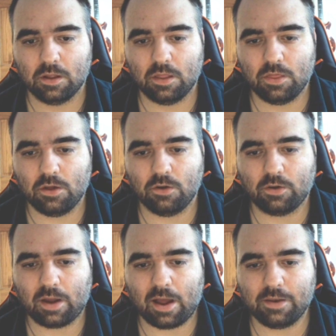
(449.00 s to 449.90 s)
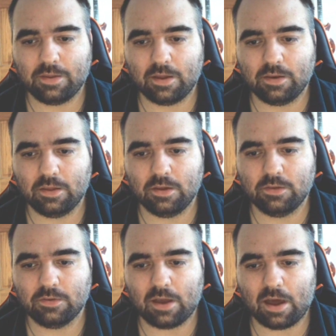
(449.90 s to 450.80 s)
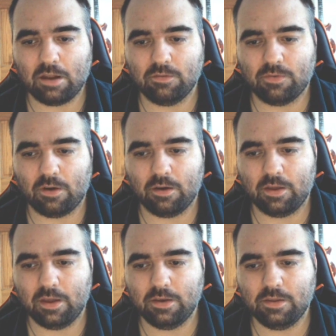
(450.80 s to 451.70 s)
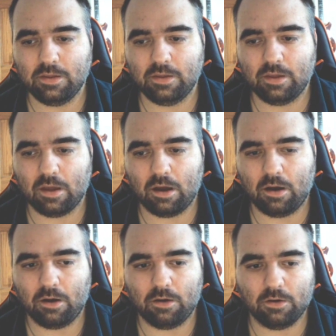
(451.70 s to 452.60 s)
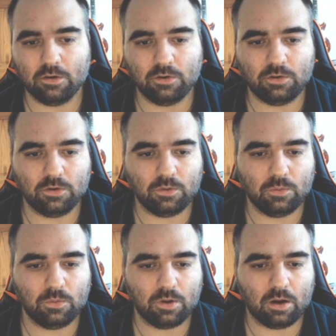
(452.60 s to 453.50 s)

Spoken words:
Their content is out of Hindi, Urdu,